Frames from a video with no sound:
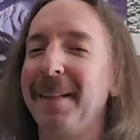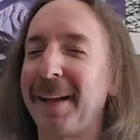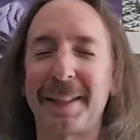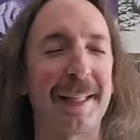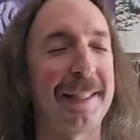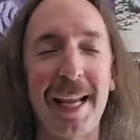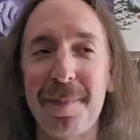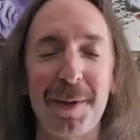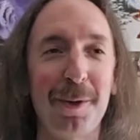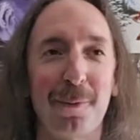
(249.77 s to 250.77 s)
The
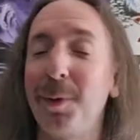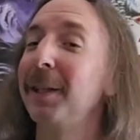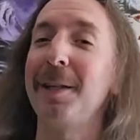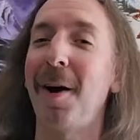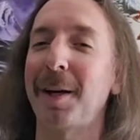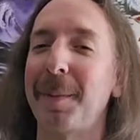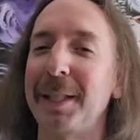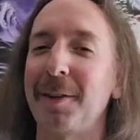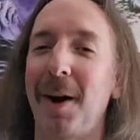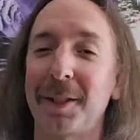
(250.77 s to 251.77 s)
debut really knocked my
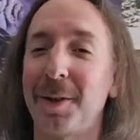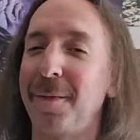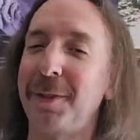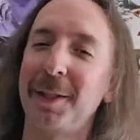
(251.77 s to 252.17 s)
socks off.